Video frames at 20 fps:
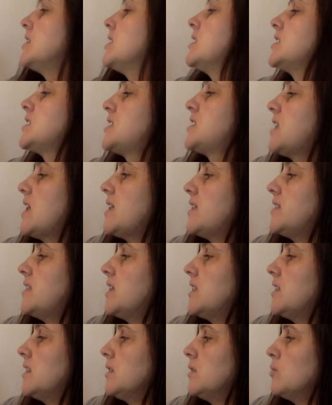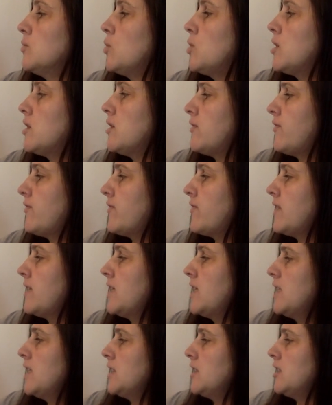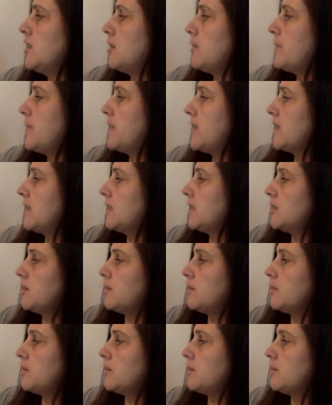Said the wolf, little pig,